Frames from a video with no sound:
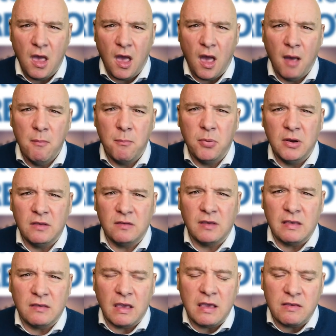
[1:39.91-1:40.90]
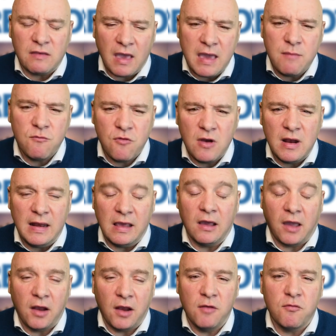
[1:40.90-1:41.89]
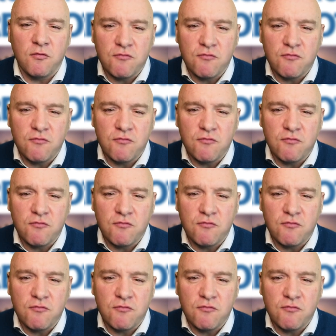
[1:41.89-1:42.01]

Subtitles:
but it's aimed really at kind of